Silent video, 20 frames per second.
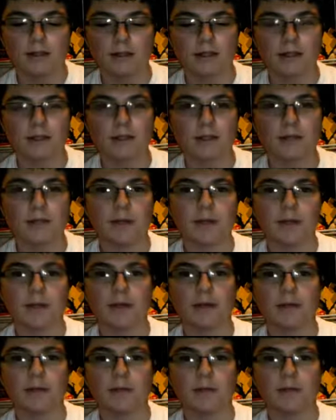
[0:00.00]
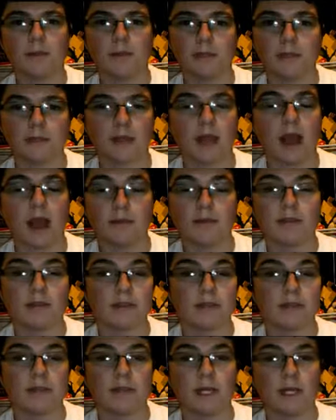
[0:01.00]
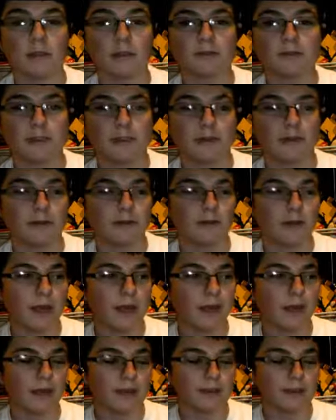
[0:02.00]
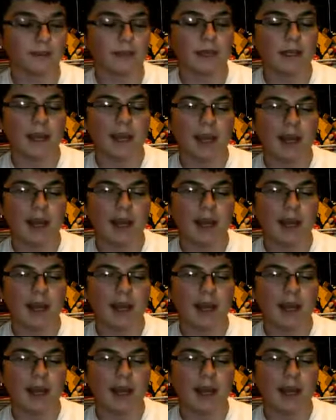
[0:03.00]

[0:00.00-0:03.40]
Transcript: this is gonna be, a, this is obviously a pickups video, and